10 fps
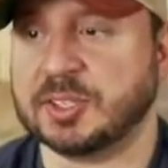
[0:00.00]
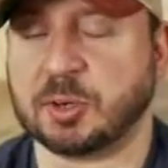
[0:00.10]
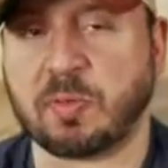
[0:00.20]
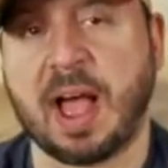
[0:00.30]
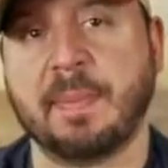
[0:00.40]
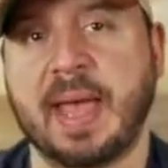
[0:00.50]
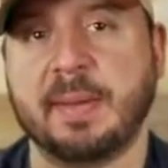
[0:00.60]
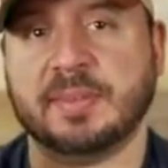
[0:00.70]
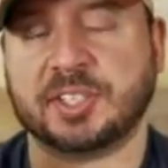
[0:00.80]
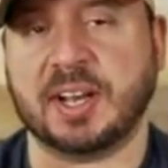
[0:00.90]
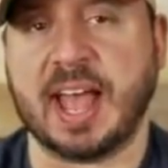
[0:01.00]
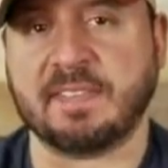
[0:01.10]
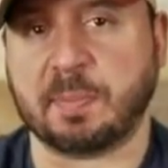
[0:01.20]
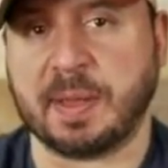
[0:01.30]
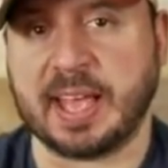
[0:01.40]
So Rob M is going to
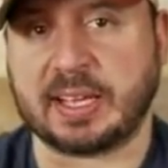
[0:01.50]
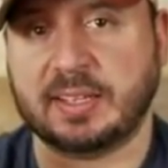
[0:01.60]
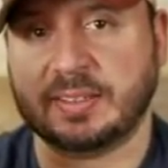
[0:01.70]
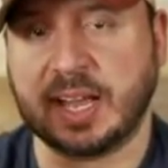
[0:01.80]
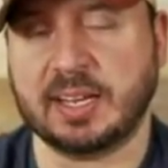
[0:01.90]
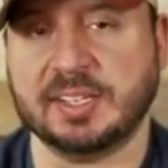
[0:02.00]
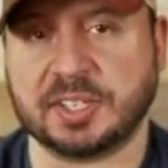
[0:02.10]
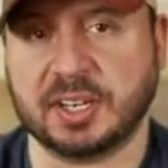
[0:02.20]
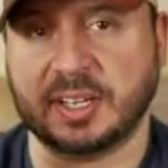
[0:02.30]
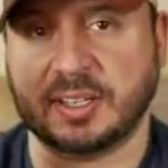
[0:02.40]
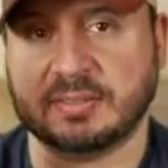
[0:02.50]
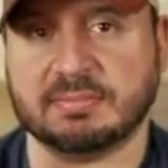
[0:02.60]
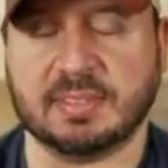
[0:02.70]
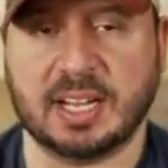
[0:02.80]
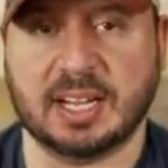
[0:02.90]
have a pick that he's
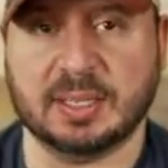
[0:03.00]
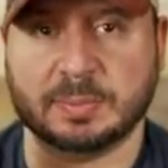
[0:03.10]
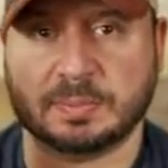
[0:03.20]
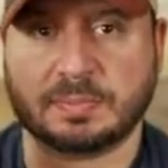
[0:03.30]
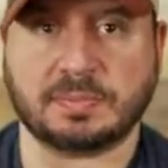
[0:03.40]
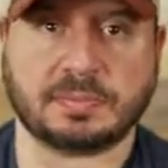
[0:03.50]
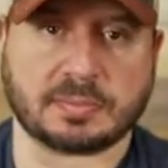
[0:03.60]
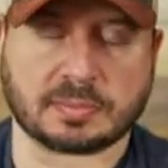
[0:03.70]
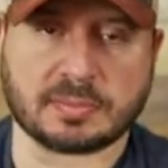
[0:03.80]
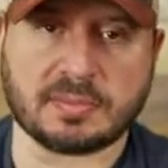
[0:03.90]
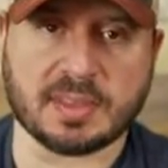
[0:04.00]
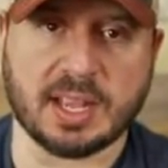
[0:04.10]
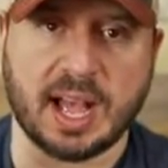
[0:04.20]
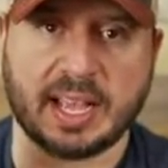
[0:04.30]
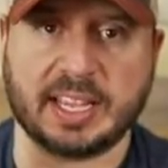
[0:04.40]
going to um,
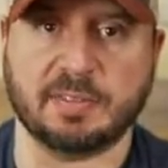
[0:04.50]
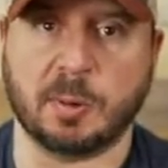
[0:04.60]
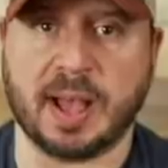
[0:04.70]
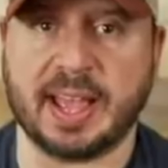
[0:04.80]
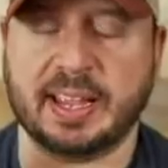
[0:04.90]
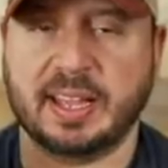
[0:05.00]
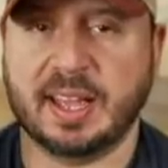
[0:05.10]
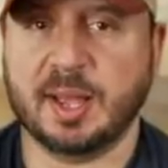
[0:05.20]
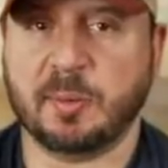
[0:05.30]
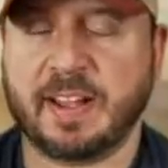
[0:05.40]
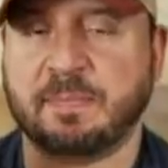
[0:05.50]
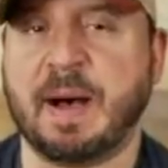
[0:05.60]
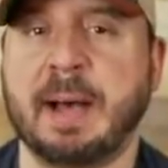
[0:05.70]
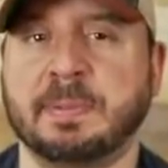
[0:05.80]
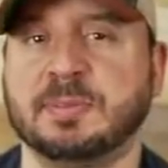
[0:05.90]
uh, give away. We have
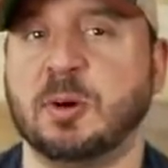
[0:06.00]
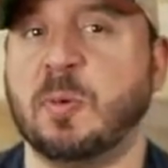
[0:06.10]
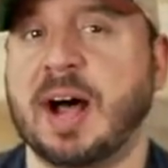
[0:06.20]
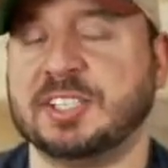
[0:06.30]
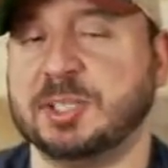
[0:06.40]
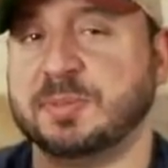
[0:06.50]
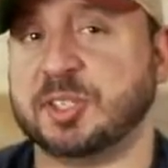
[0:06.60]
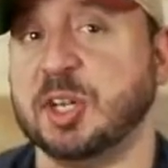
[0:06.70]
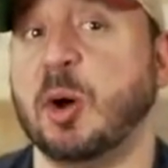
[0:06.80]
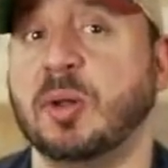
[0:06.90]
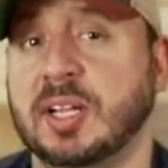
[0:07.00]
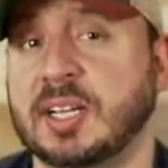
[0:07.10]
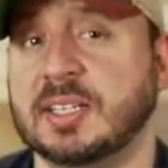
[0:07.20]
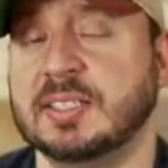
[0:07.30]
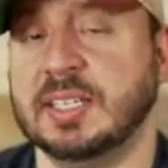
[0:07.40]
Pop Him, Don't Watch Him's
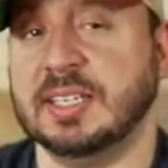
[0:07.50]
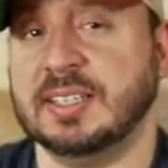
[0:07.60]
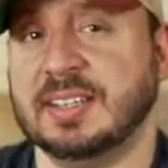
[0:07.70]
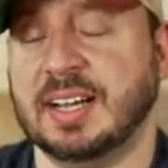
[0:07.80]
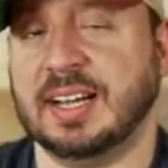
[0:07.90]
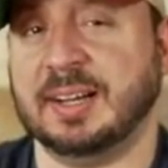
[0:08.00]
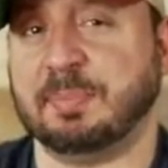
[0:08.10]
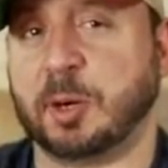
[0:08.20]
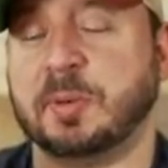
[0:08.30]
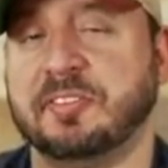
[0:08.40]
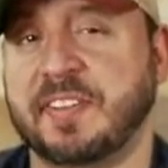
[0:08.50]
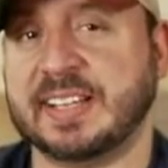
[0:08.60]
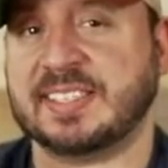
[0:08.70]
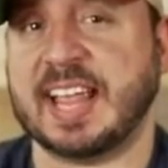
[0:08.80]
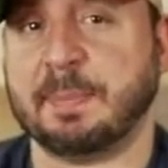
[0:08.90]
Nola uh, Bourbon
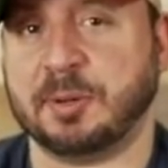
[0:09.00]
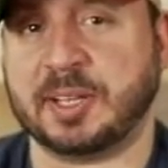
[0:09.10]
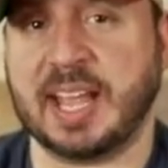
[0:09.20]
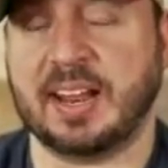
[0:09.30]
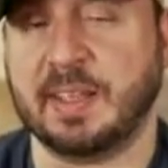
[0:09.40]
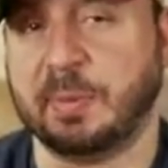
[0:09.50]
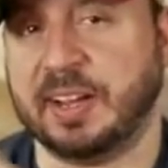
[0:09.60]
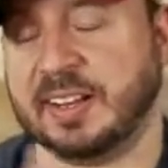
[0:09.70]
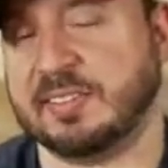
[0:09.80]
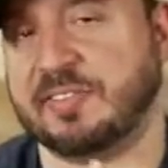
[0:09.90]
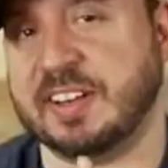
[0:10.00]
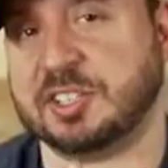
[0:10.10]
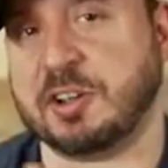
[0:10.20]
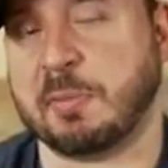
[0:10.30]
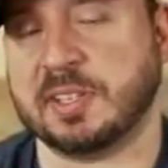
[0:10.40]
Fest sample kit, and then we're going to
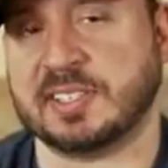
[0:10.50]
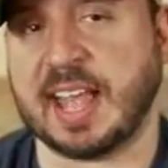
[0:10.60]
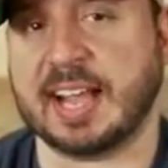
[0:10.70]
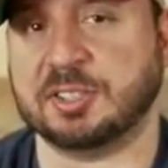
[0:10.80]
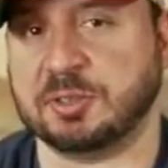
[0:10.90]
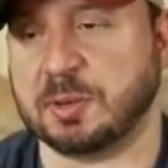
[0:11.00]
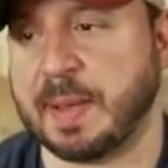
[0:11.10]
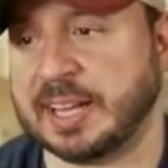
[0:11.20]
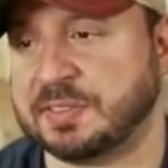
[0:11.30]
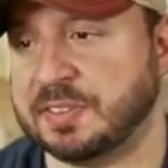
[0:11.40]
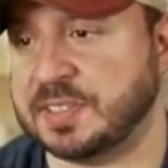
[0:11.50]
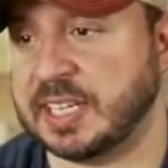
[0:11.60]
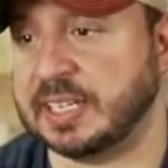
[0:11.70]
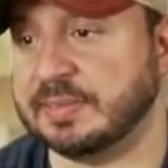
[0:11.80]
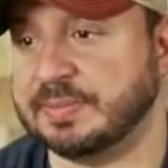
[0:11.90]
finish off with the Stagg Junior Batch
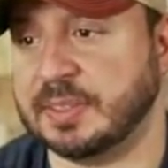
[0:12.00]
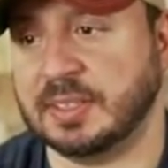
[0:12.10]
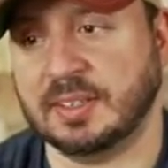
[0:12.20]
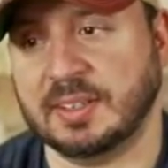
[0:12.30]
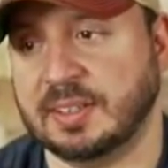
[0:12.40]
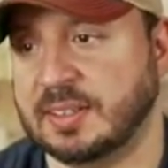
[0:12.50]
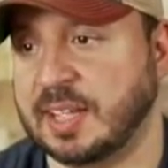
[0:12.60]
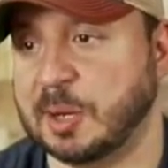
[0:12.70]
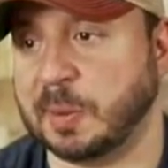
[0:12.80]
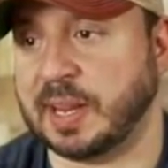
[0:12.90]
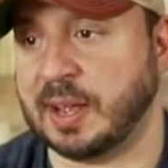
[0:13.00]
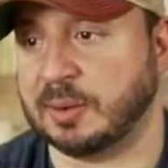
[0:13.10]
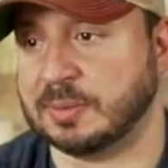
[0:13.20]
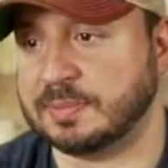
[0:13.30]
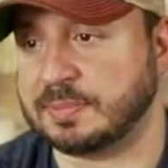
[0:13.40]
15. Here we
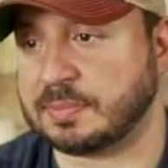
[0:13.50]
go.